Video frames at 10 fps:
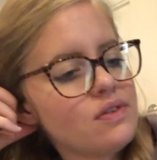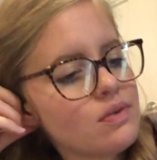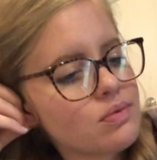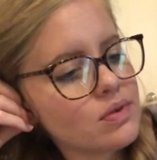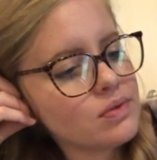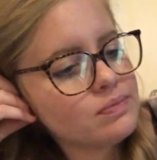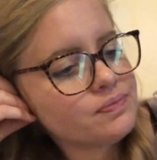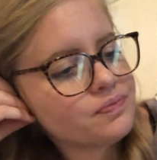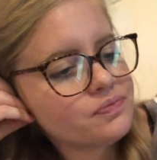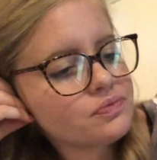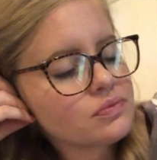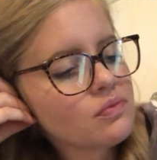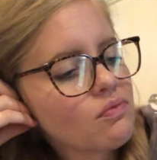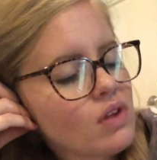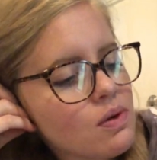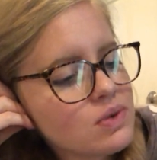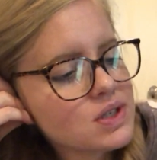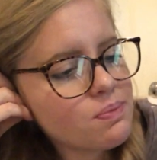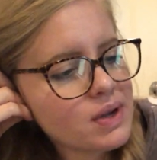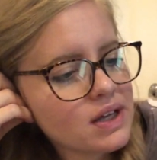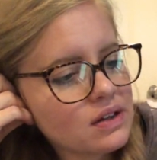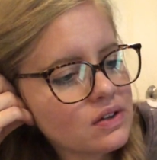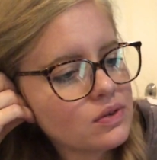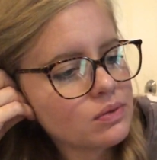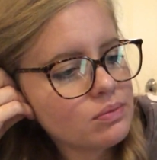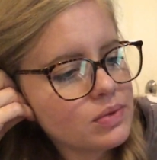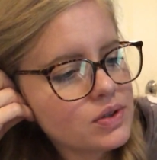the room was a big loom,